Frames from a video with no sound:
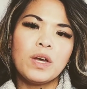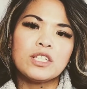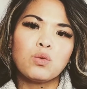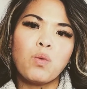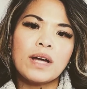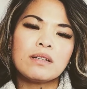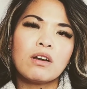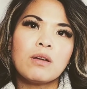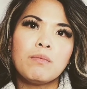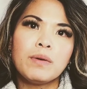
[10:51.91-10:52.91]
it's what
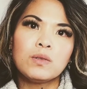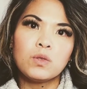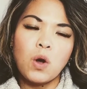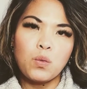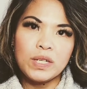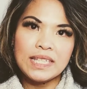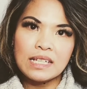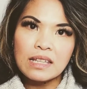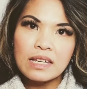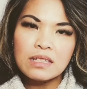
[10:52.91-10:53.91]
going to build your
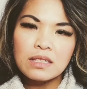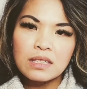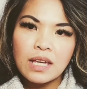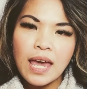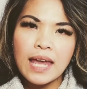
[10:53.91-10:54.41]
resilience,